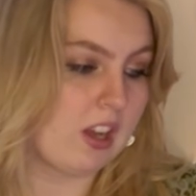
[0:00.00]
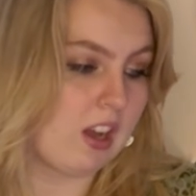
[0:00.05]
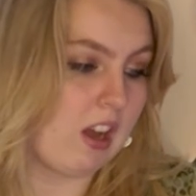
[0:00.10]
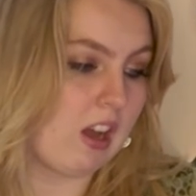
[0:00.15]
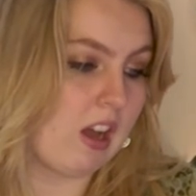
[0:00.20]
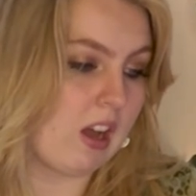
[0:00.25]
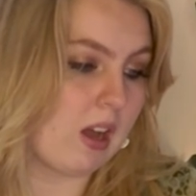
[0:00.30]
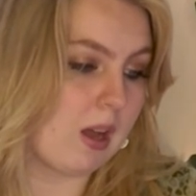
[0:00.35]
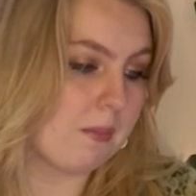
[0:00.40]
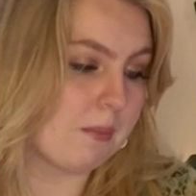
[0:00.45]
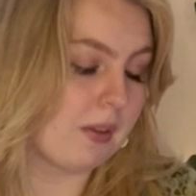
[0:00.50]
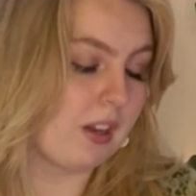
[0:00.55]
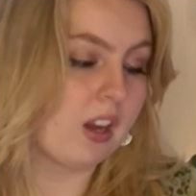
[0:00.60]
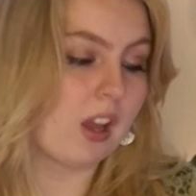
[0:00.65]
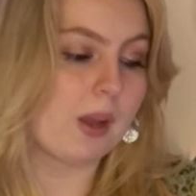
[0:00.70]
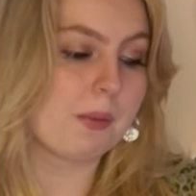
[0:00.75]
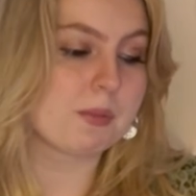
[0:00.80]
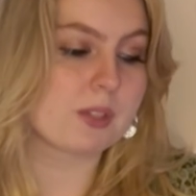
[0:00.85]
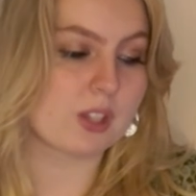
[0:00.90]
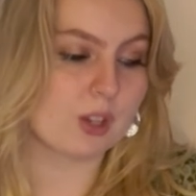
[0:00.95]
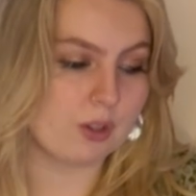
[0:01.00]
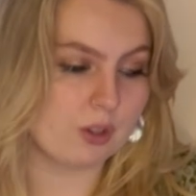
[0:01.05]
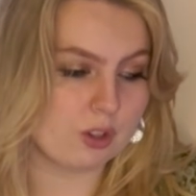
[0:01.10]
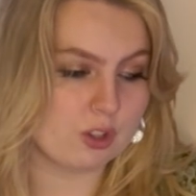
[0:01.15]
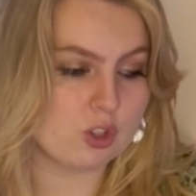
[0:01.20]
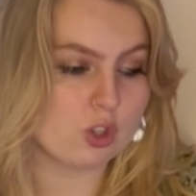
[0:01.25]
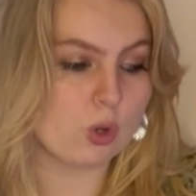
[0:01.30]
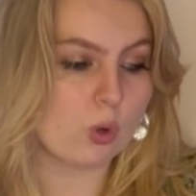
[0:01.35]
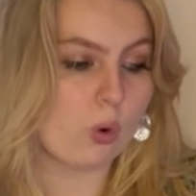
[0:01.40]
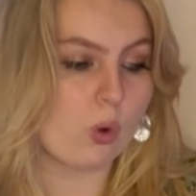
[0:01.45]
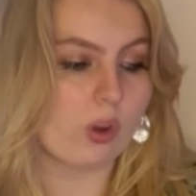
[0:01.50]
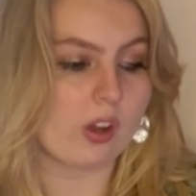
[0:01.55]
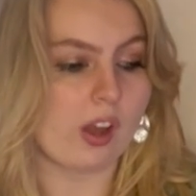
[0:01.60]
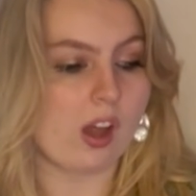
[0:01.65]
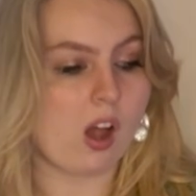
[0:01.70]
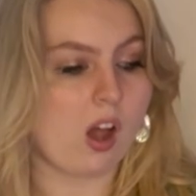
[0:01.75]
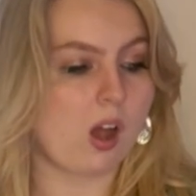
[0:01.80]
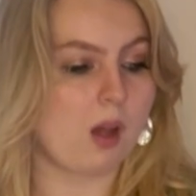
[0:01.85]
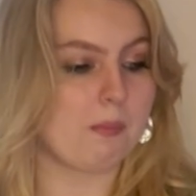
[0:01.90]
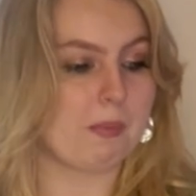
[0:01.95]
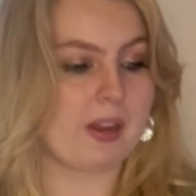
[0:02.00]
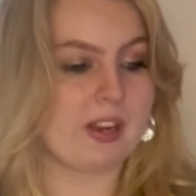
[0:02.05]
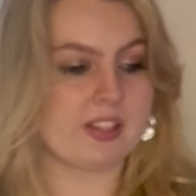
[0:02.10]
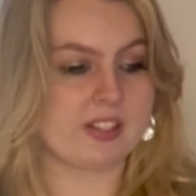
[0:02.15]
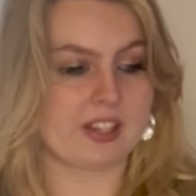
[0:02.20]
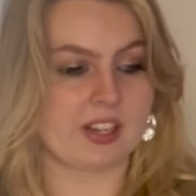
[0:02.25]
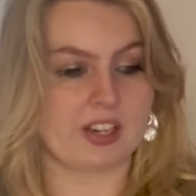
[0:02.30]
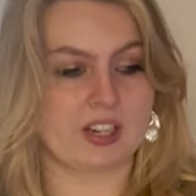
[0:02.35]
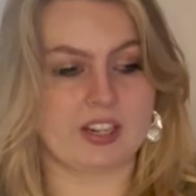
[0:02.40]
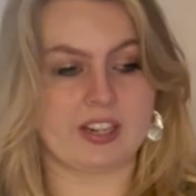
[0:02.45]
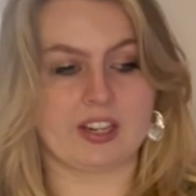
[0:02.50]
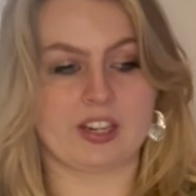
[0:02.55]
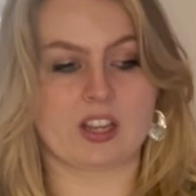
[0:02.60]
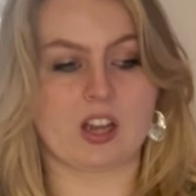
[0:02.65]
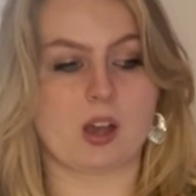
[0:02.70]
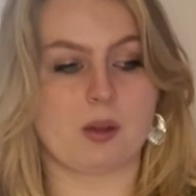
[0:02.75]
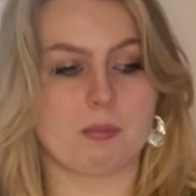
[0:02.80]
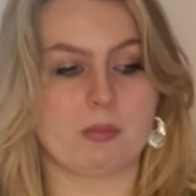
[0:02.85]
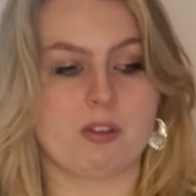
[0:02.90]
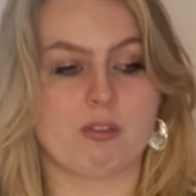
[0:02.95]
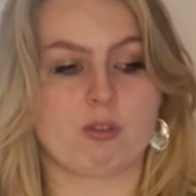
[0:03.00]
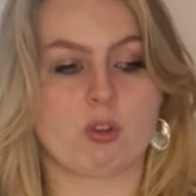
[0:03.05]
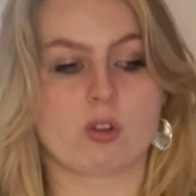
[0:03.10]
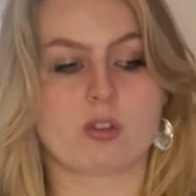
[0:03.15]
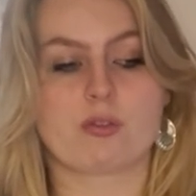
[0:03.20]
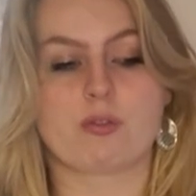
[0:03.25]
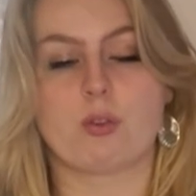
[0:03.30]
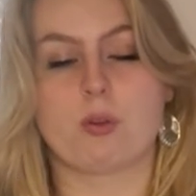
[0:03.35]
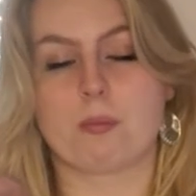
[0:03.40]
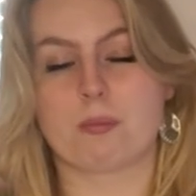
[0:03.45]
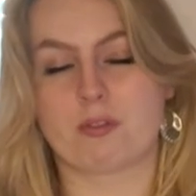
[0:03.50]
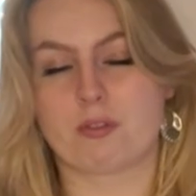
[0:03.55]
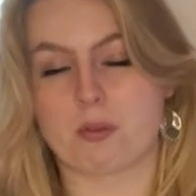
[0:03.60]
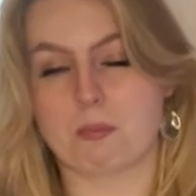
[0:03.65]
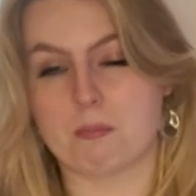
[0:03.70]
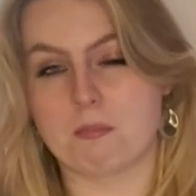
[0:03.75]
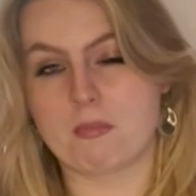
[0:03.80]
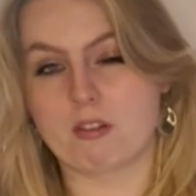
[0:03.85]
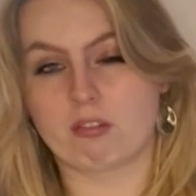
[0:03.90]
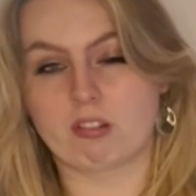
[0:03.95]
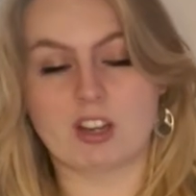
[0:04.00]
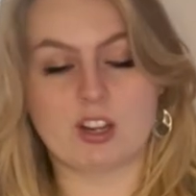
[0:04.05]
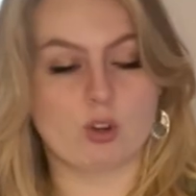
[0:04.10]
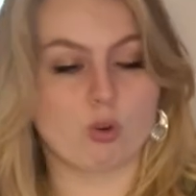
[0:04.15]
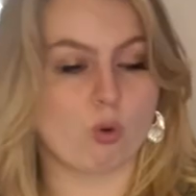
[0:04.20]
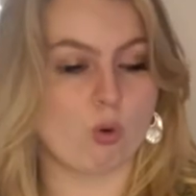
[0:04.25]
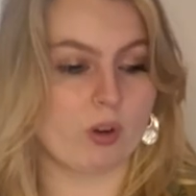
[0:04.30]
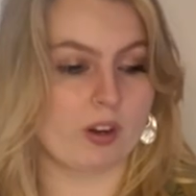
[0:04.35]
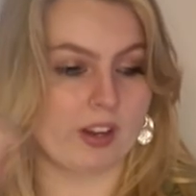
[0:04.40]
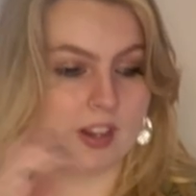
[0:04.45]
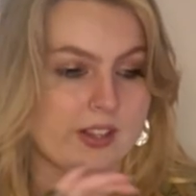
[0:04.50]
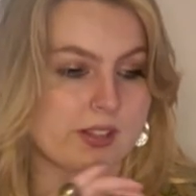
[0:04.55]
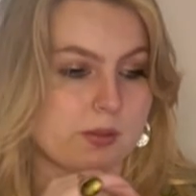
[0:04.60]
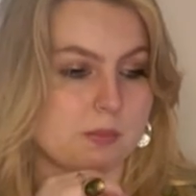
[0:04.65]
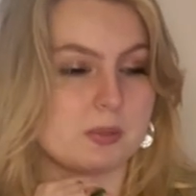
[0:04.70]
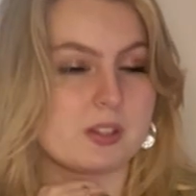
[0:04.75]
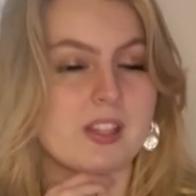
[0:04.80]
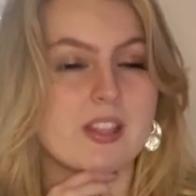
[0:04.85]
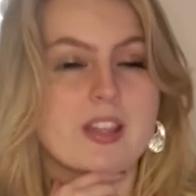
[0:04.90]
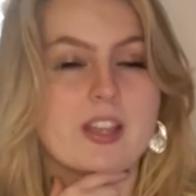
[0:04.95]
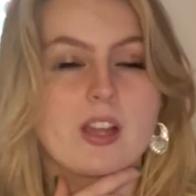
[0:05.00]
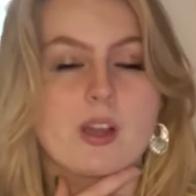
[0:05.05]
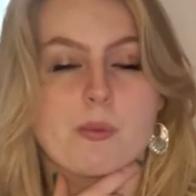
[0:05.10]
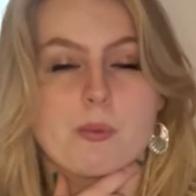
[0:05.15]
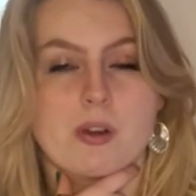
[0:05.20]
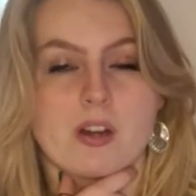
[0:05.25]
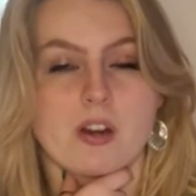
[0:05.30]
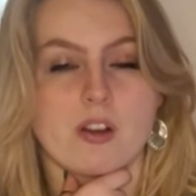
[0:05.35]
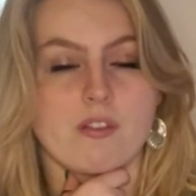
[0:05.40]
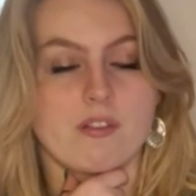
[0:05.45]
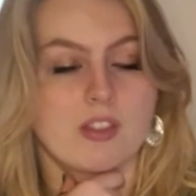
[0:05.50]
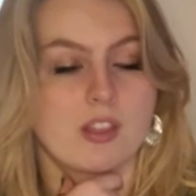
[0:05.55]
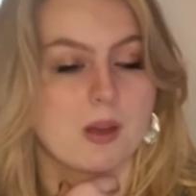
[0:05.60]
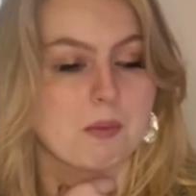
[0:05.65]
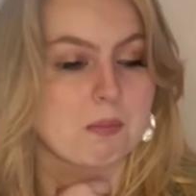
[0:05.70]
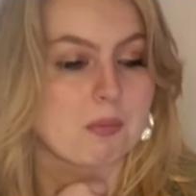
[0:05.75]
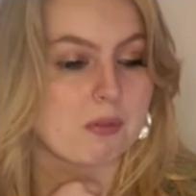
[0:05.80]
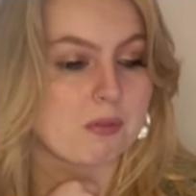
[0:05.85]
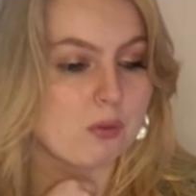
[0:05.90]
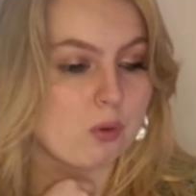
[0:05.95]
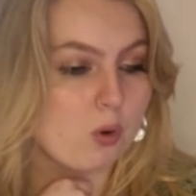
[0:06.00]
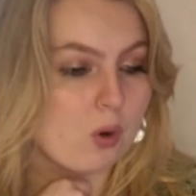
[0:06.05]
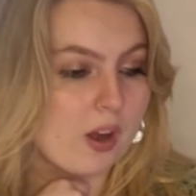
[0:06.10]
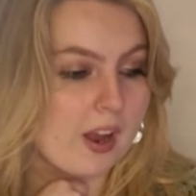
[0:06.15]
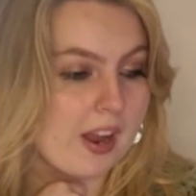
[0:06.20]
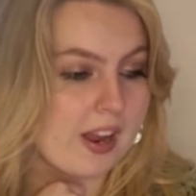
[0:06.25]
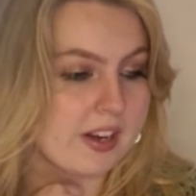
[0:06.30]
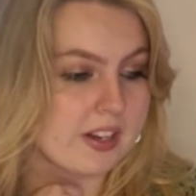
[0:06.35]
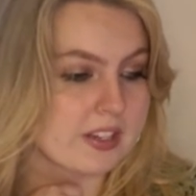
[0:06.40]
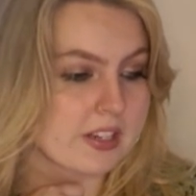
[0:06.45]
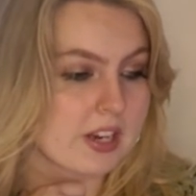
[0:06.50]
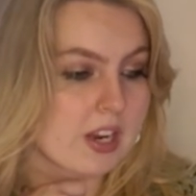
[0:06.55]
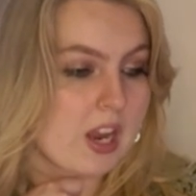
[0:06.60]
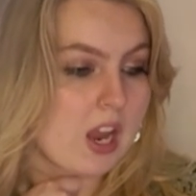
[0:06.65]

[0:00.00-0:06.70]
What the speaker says: Limestone and chalk are basically carbonate rocks formed from marine organisms. I think I went over that beforehand.